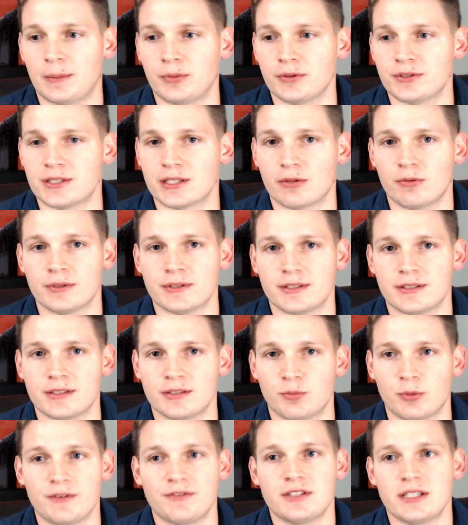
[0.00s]

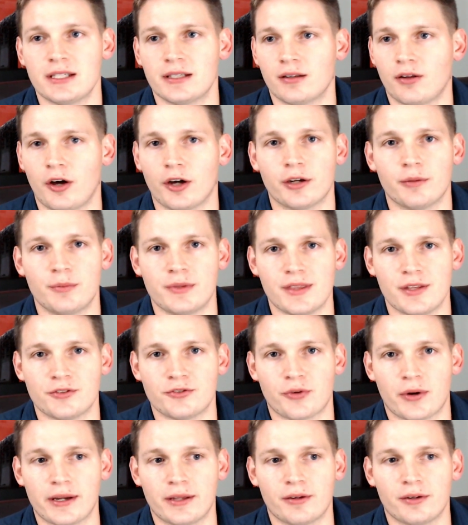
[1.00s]
sequences. We've seen a lot of them in the
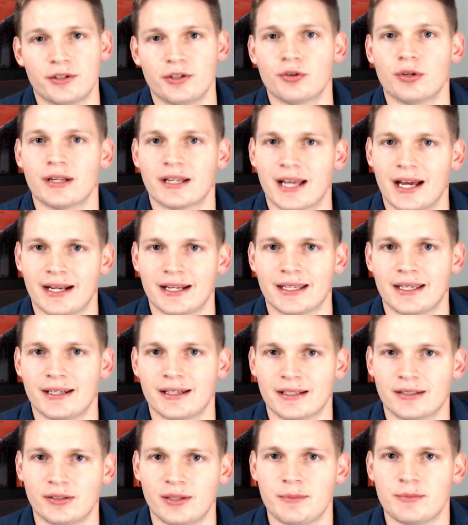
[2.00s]
trailer. You can kind of get
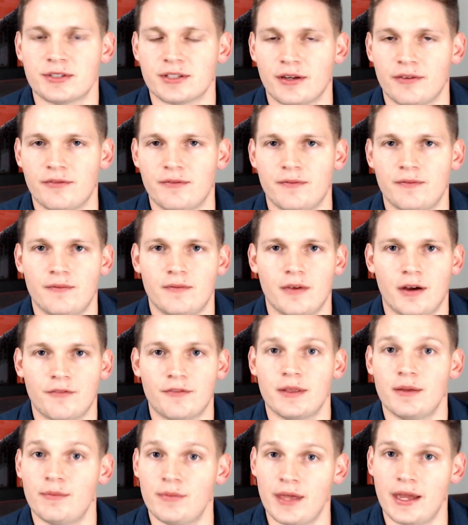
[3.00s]
a glimpse of
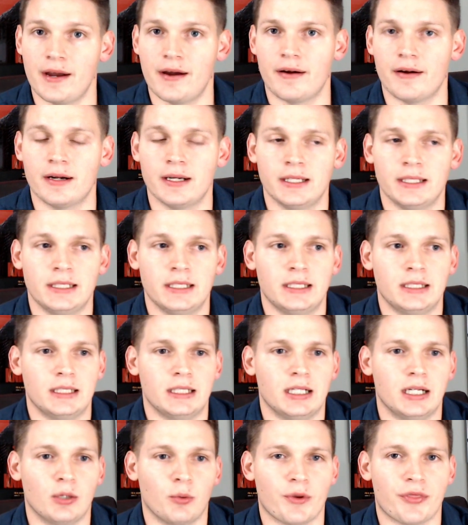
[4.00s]
them there
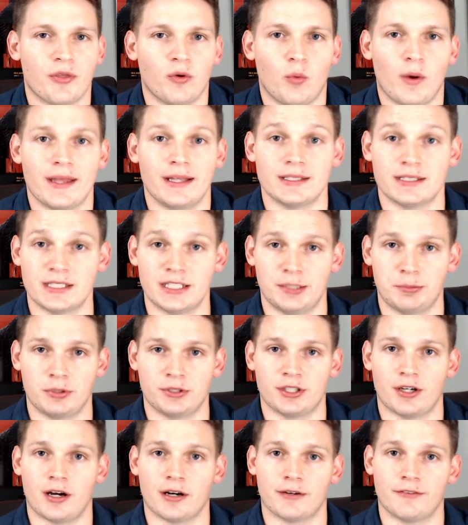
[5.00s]
with the way the
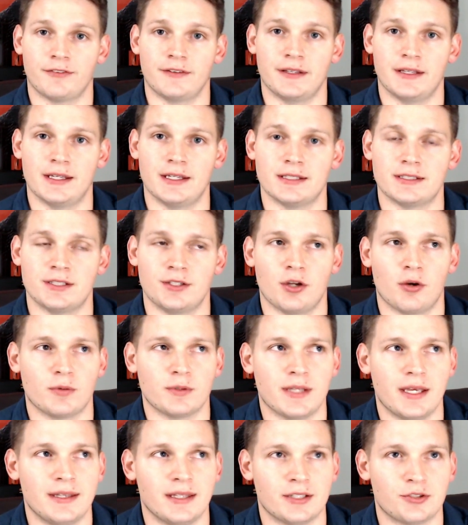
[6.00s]
cinematography is.
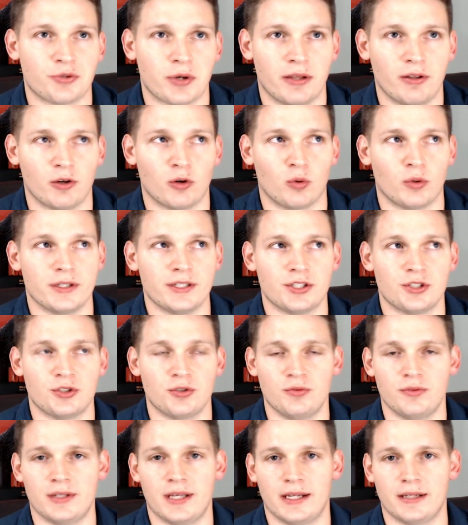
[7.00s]
In the trailer where he's
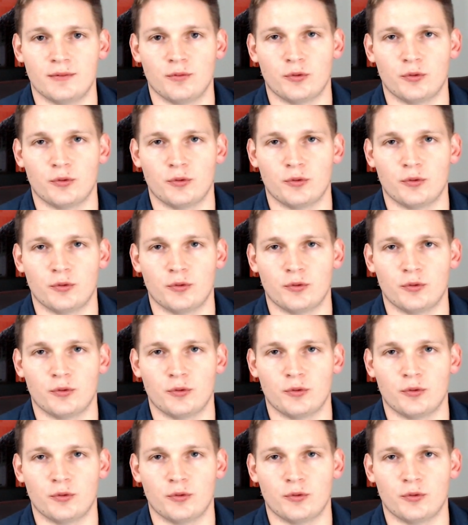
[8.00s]
shooting that,